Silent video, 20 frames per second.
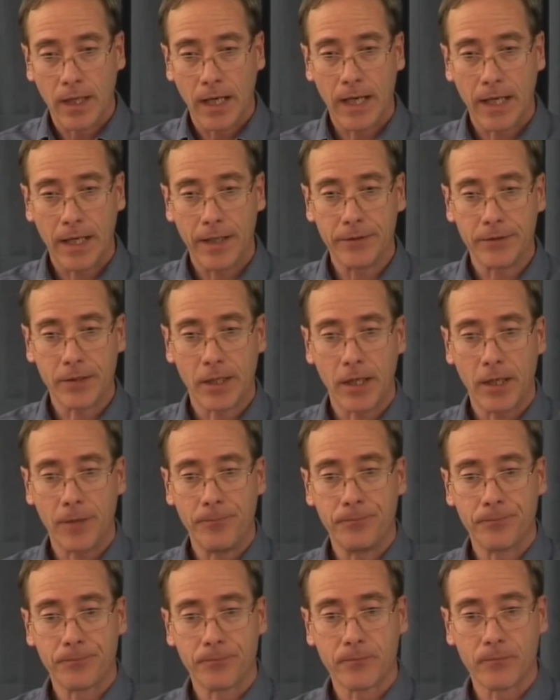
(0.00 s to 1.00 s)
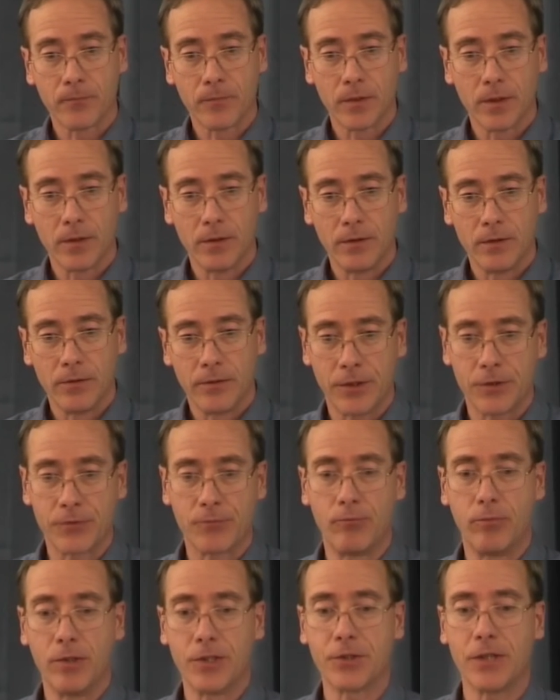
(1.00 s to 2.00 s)
And um,
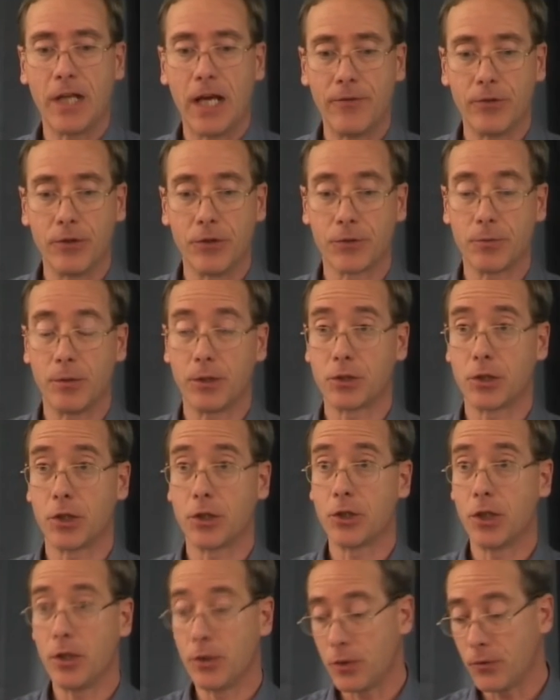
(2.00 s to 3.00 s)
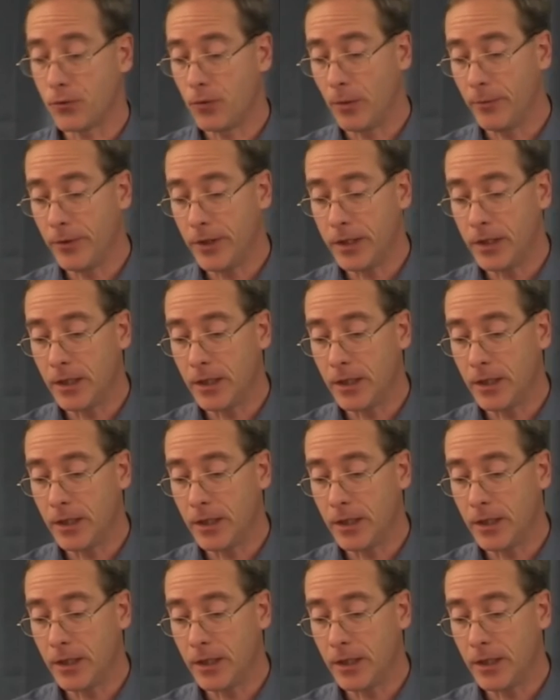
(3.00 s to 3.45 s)
this recent evidence, which I showed you from